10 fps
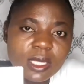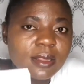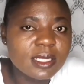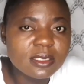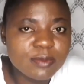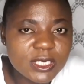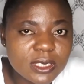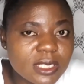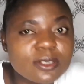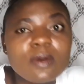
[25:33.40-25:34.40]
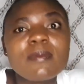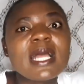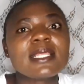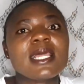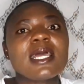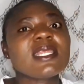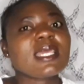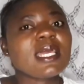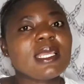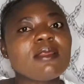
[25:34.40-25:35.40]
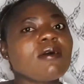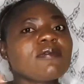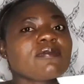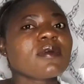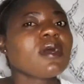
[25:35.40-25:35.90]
in this business, no matter the kind of